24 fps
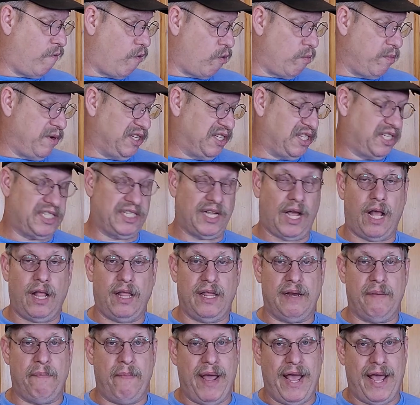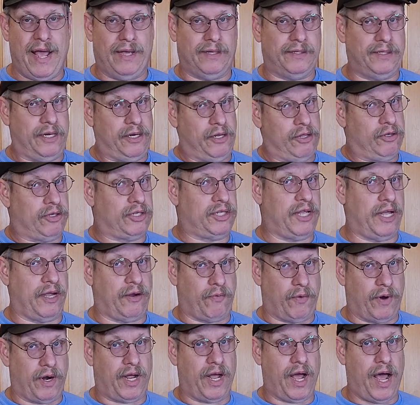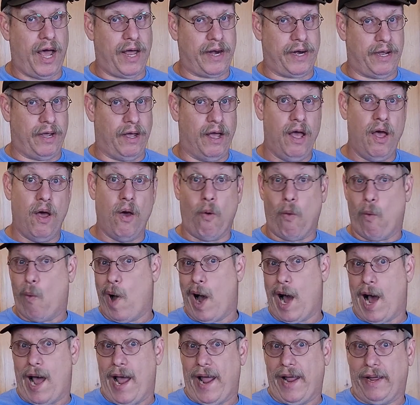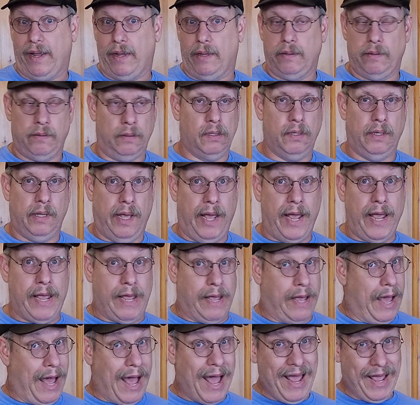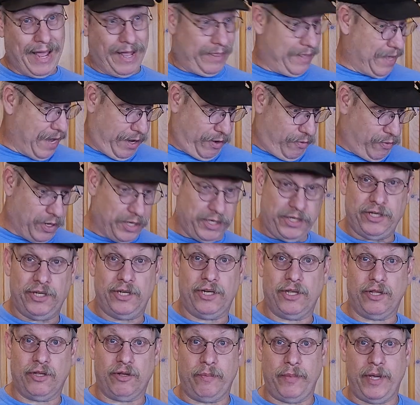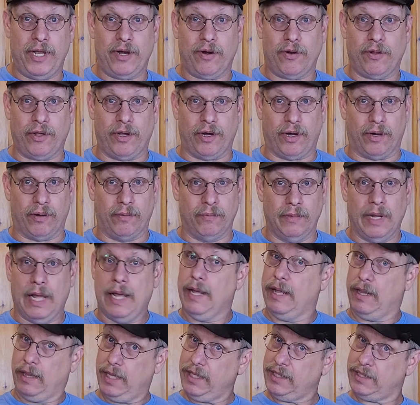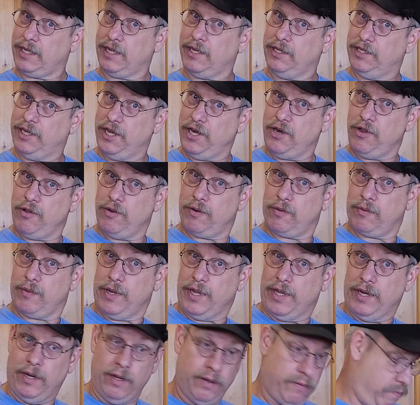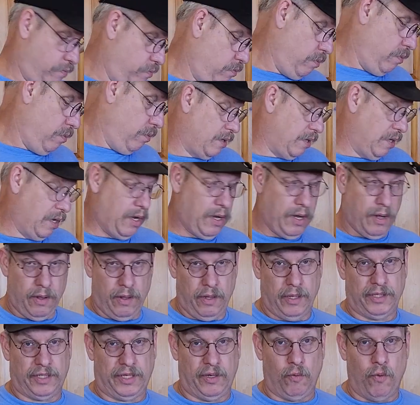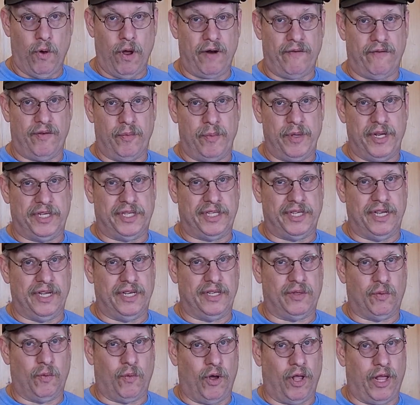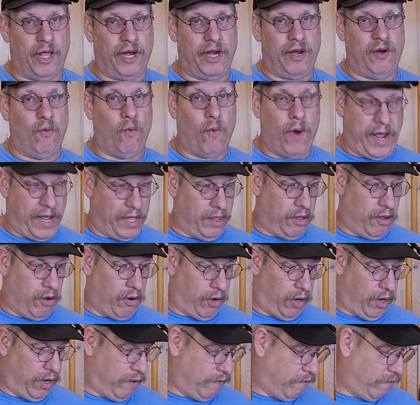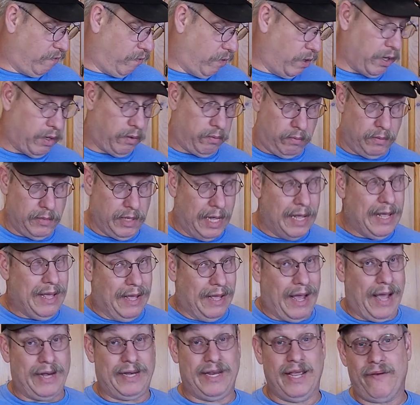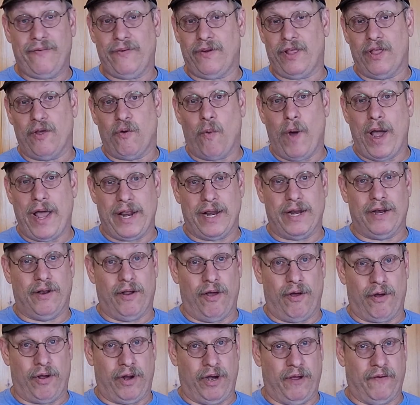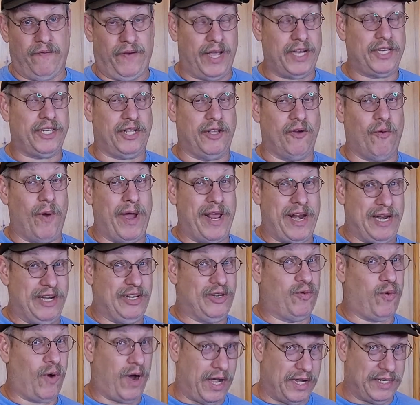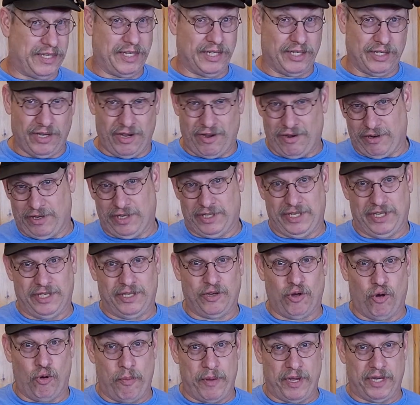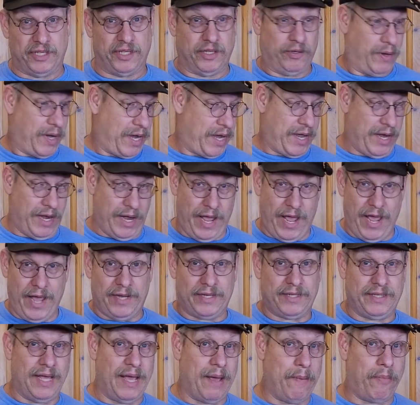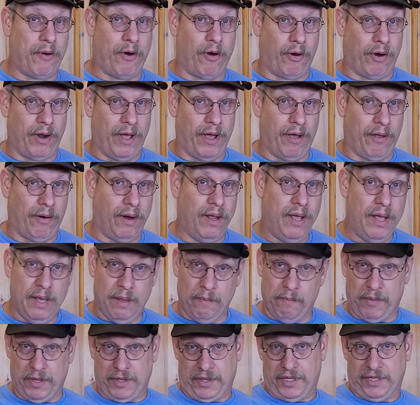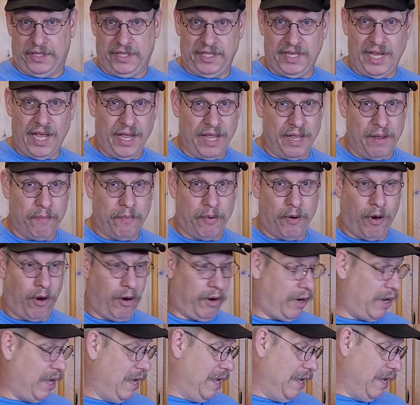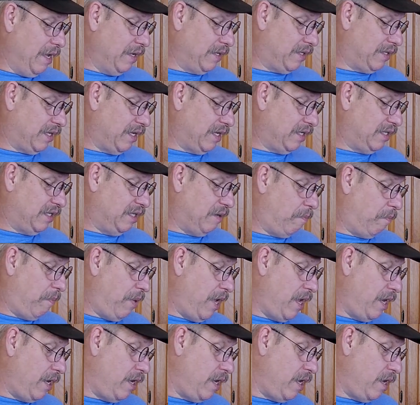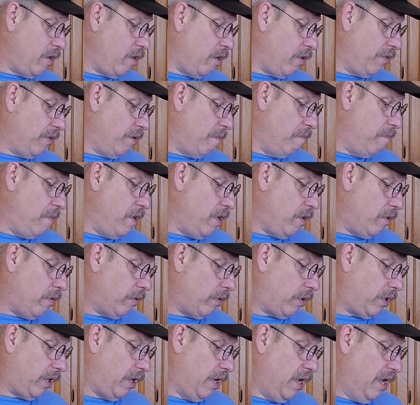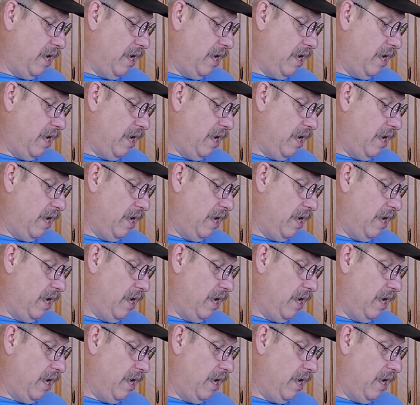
formed a solid mass and it looks like ricotta. Why? Hey, I had that question a little bit earlier. Let's continue to read. Let's see, one of them it says, well, I didn't wait long enough. Well, I definitely waited long enough. I actually waited twice as long as it told me, so I can X that part out. But the second part, it says, depending on the milk,